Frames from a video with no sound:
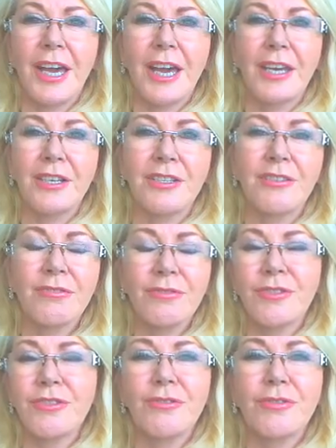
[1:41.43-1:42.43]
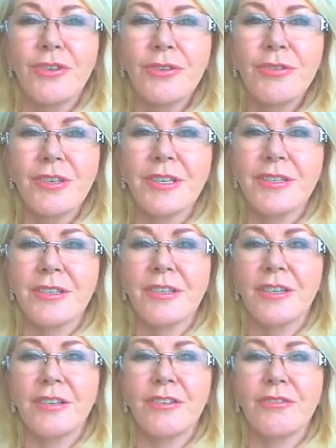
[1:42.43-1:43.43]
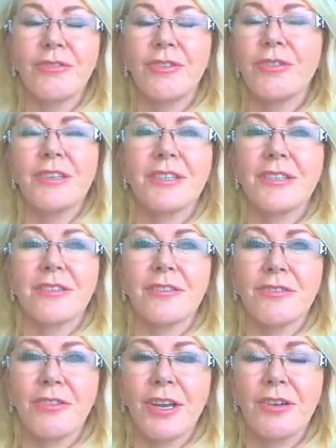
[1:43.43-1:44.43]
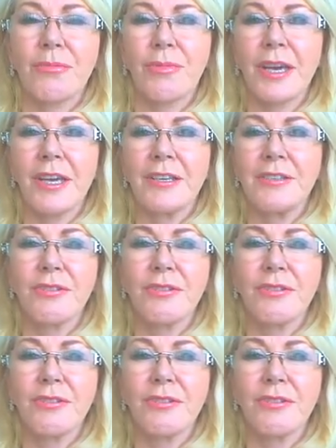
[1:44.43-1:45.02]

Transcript: And you know this straight away.